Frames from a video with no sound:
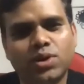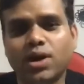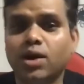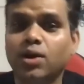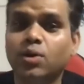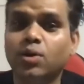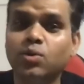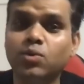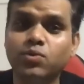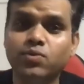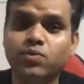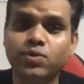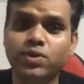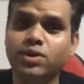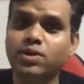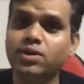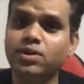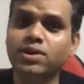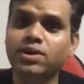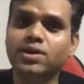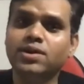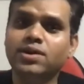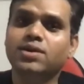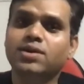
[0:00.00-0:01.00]
how
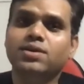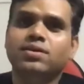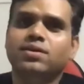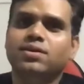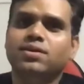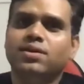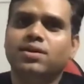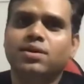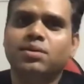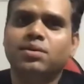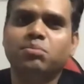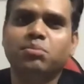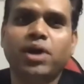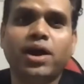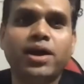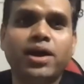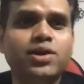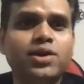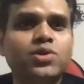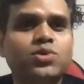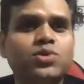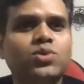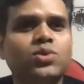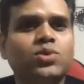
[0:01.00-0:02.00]
we
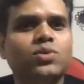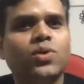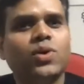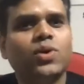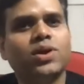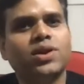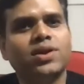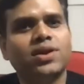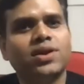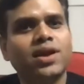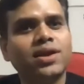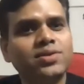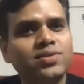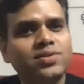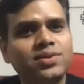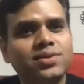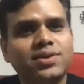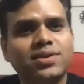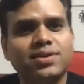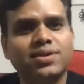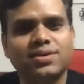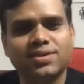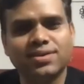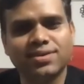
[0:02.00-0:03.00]
managed to avoid an
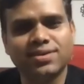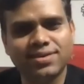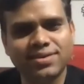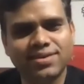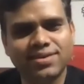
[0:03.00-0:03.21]
accident.